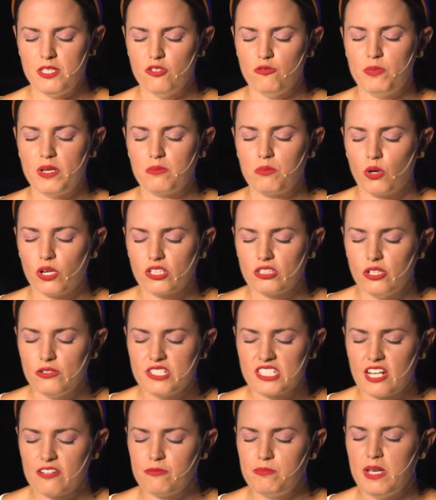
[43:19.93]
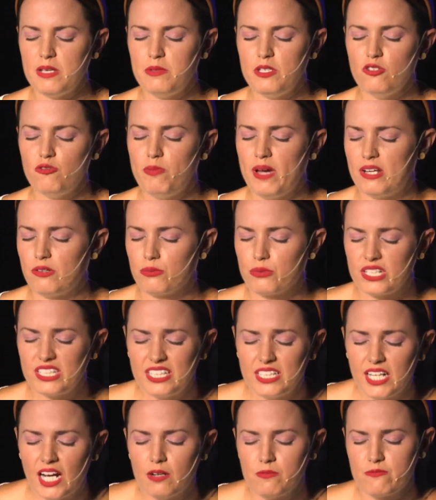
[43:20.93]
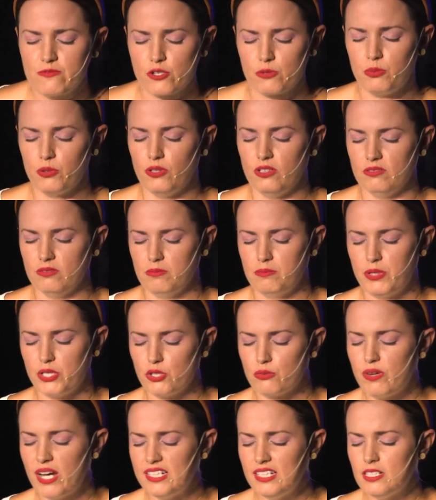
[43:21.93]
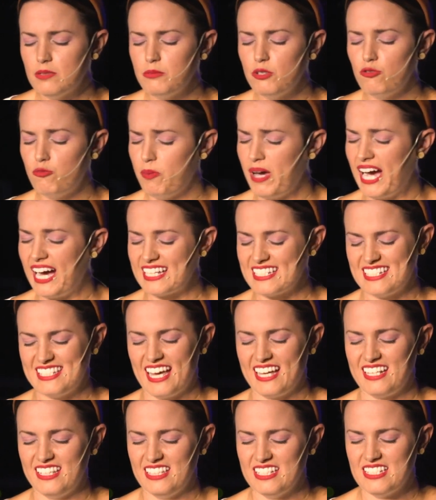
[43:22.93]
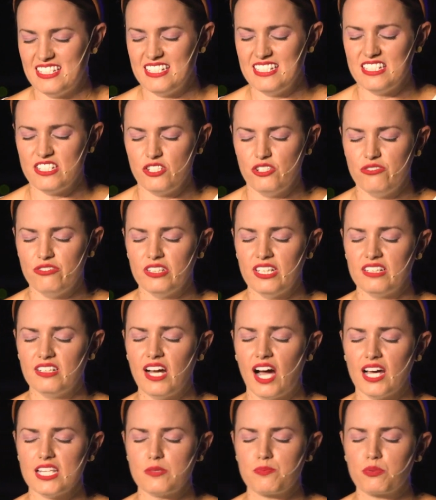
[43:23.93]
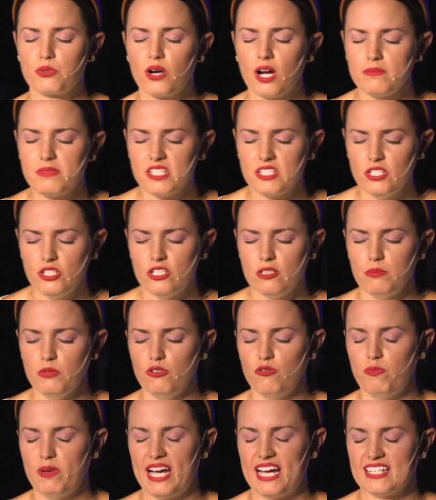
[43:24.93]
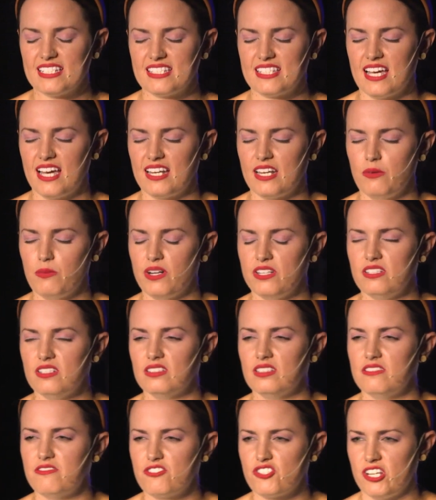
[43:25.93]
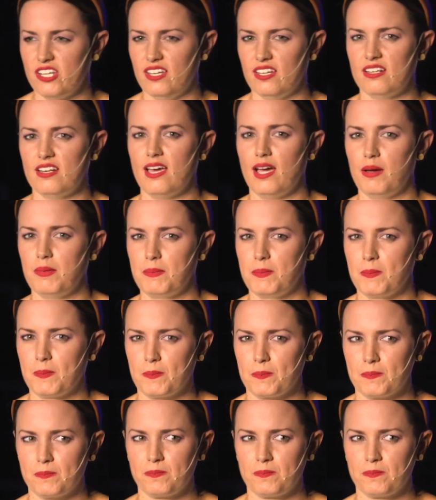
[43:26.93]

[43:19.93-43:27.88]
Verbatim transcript: Maybe you've been more closed off, maybe you've been really comfortable, but you're ready to move past that in this season. You feel like God's prompting you to move past that. I want you to lift your hand up.